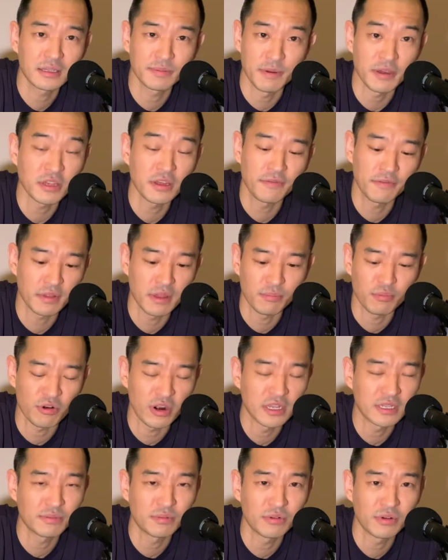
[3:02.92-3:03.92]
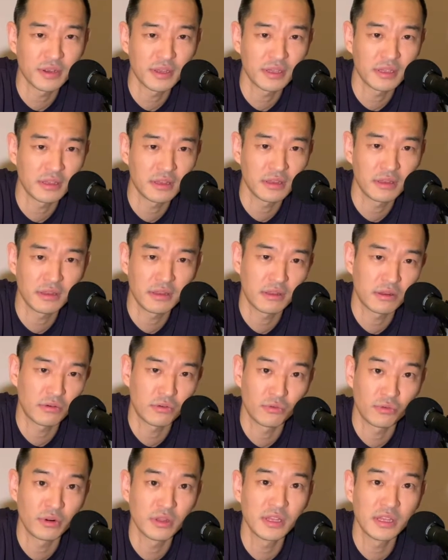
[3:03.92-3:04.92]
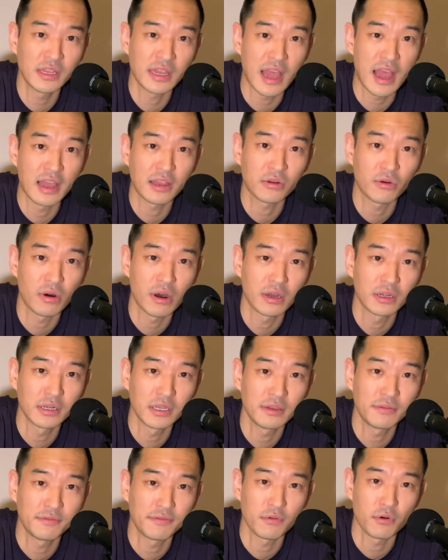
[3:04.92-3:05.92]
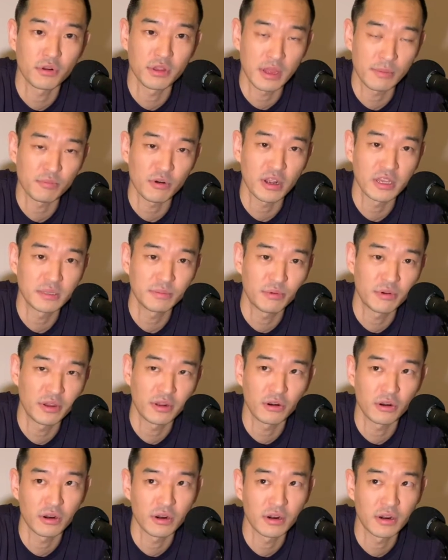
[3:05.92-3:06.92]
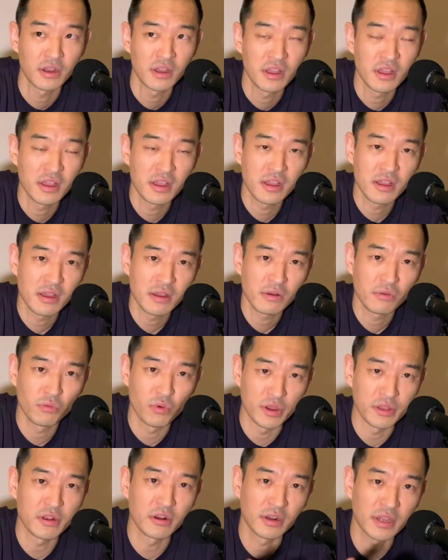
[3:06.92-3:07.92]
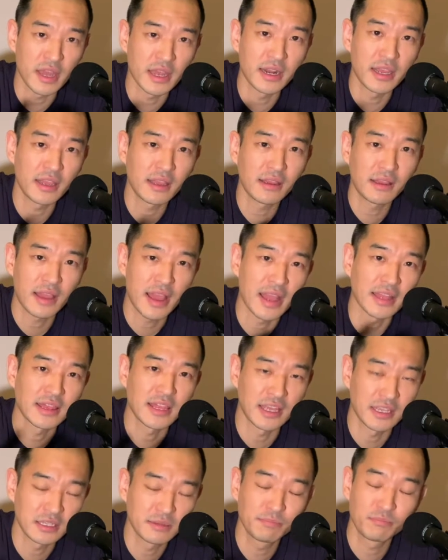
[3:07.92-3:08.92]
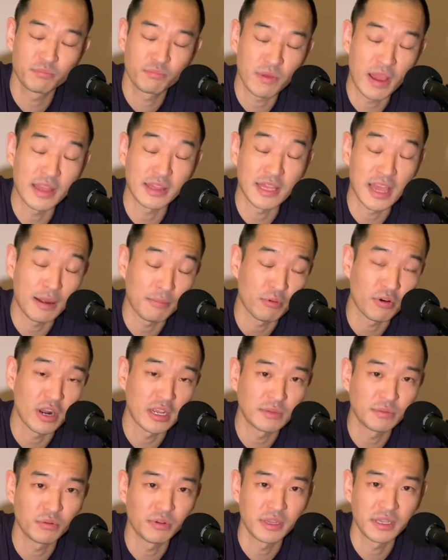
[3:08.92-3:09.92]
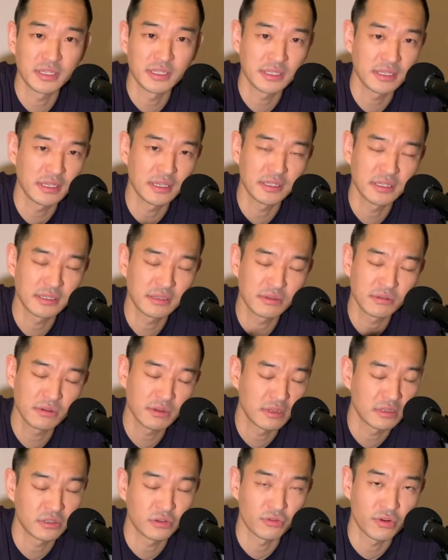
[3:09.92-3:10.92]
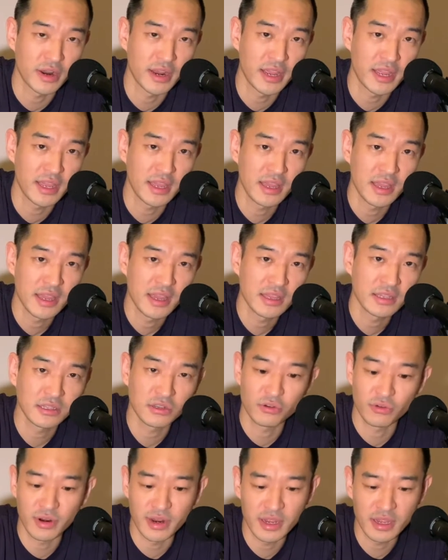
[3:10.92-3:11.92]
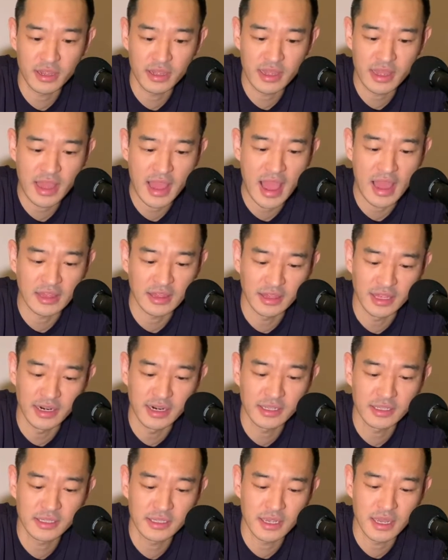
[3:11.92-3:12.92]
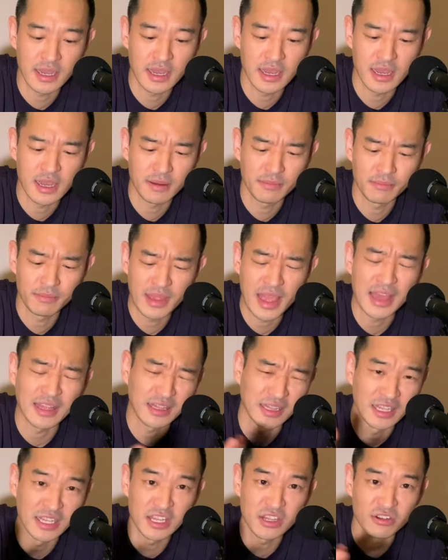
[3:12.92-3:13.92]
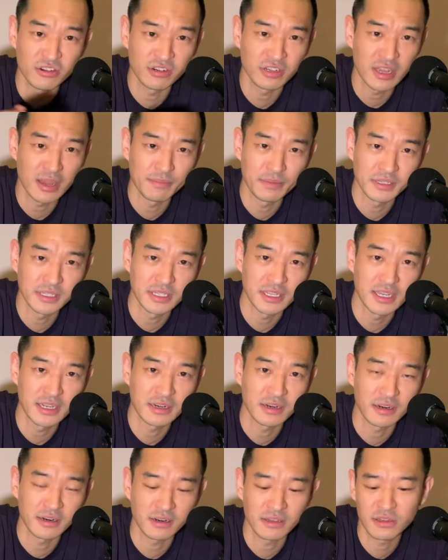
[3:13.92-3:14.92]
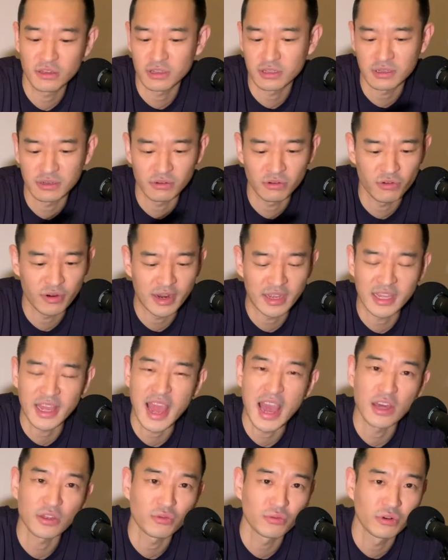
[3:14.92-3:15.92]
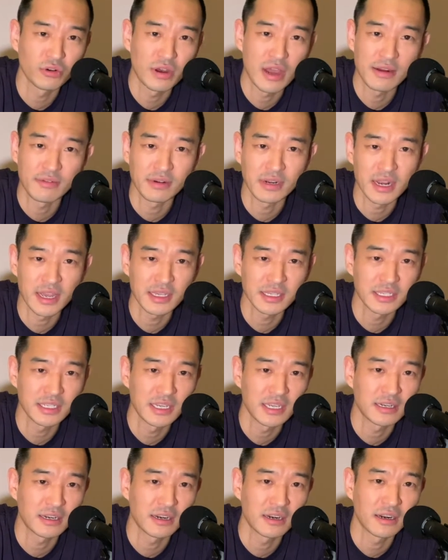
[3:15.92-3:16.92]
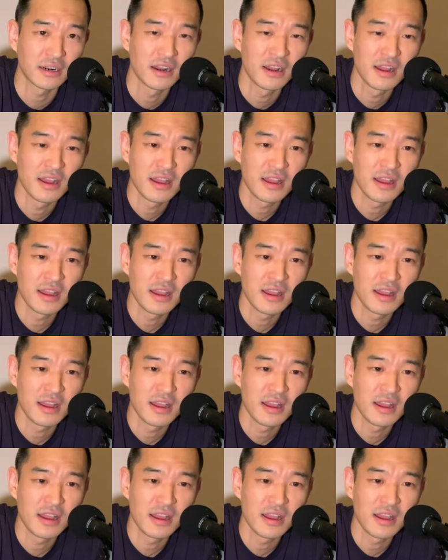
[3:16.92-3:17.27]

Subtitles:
especially for the price point, they're really high quality for that price point, or what you're getting at that price point is great. It's great athletic, athleisure type of sneaker, just a great casual everyday sneaker.